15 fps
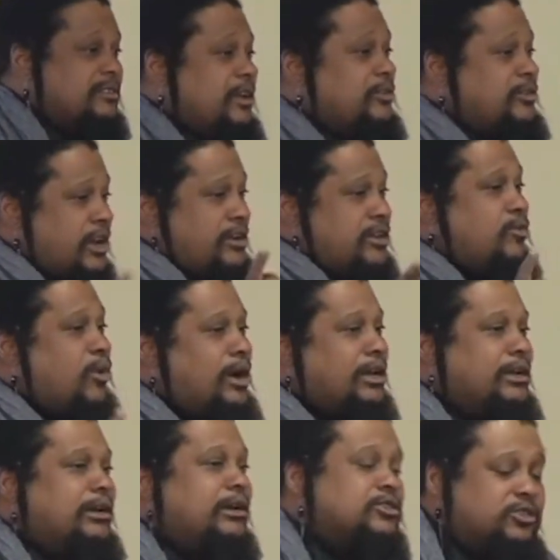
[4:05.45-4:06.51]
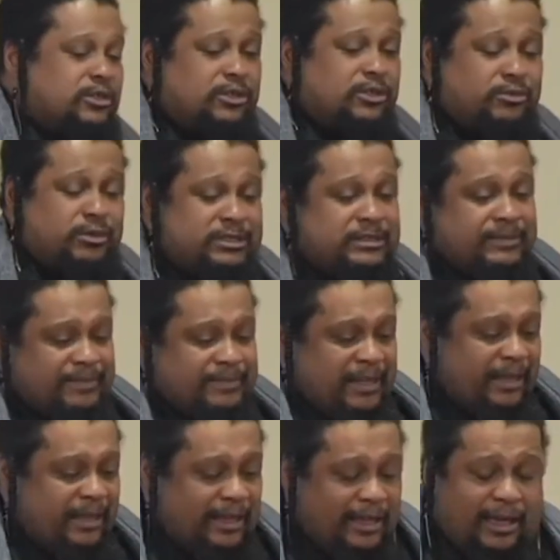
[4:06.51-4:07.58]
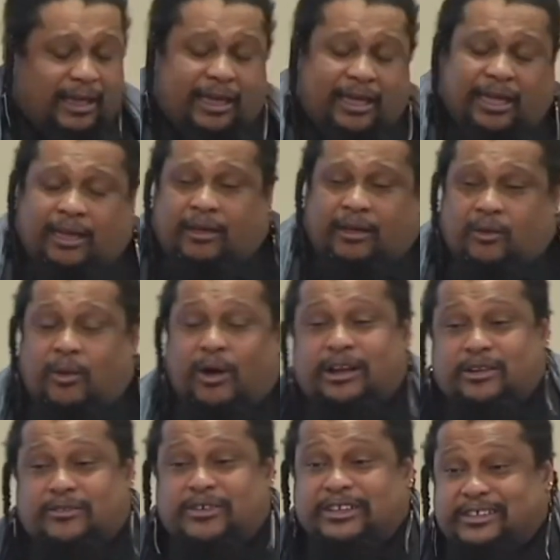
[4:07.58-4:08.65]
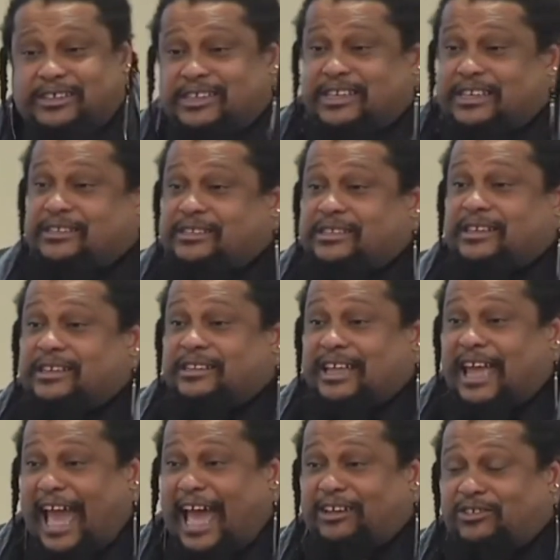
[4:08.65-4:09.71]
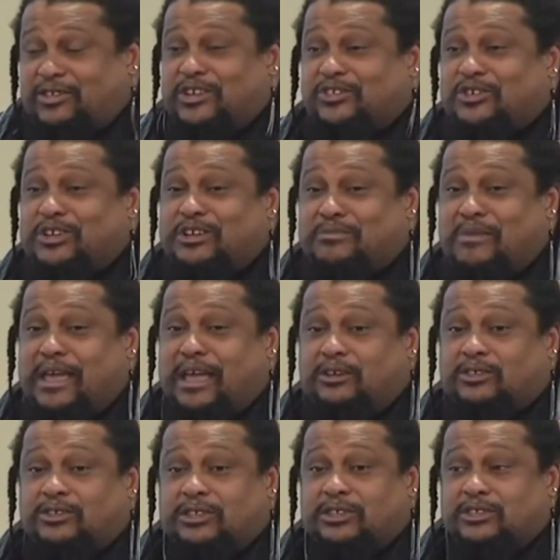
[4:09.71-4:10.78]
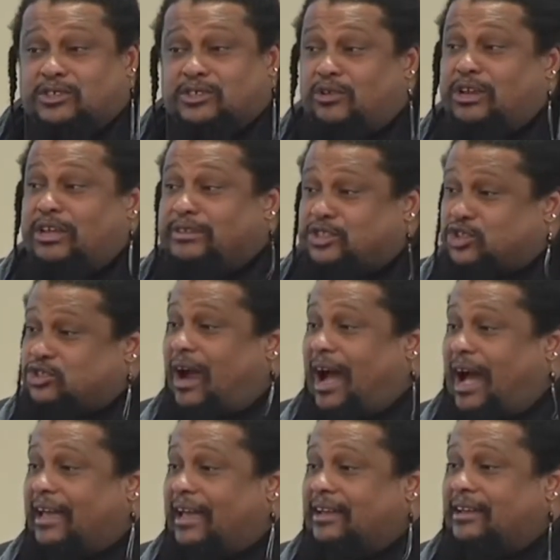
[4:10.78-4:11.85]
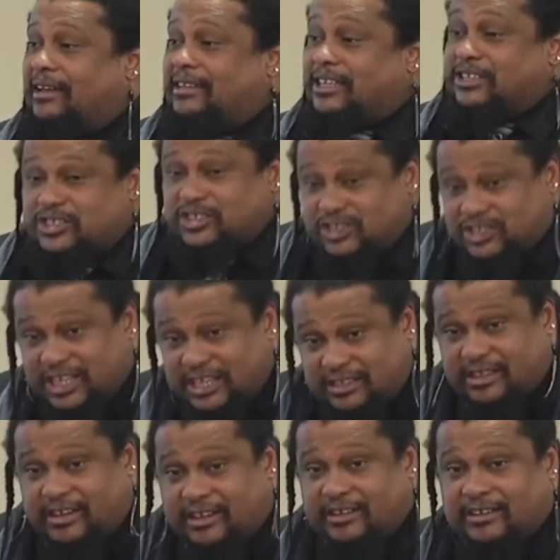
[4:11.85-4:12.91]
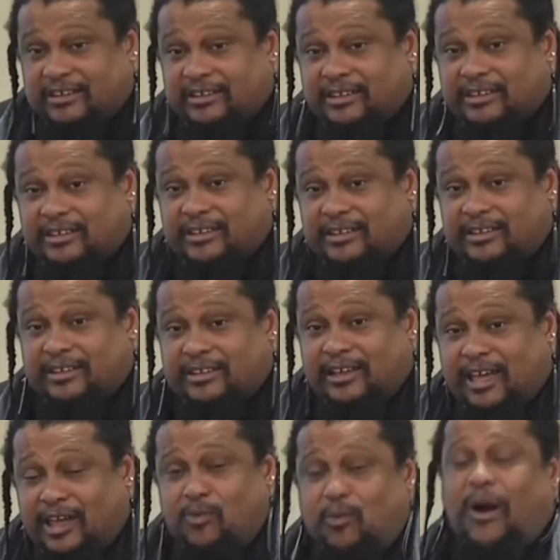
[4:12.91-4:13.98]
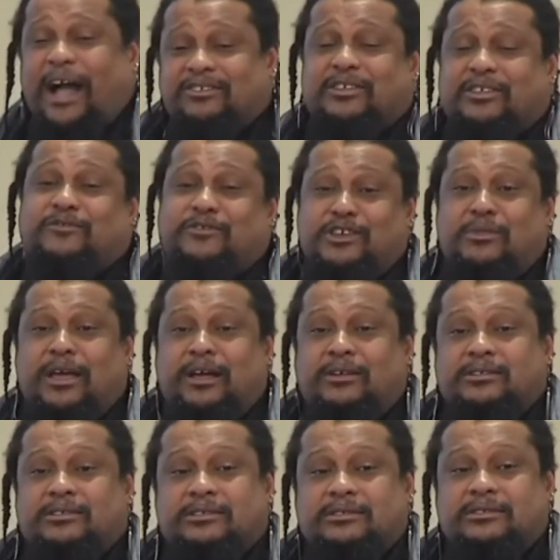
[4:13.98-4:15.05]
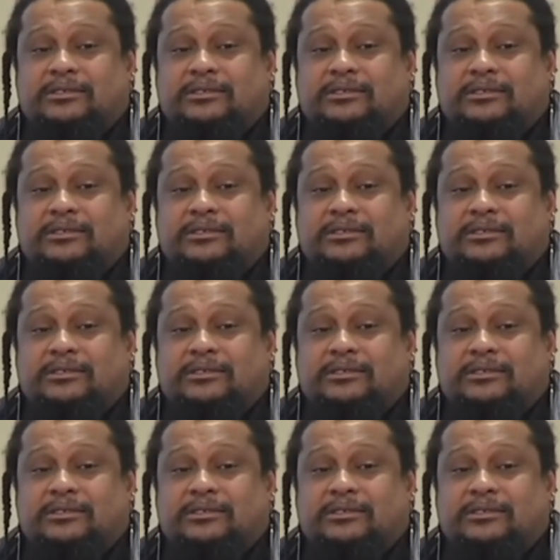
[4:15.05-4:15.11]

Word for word: I'll tell you one and then I'll show you one. One of the reasons is the atrazine treated males don't even try, they just sit there and watch the females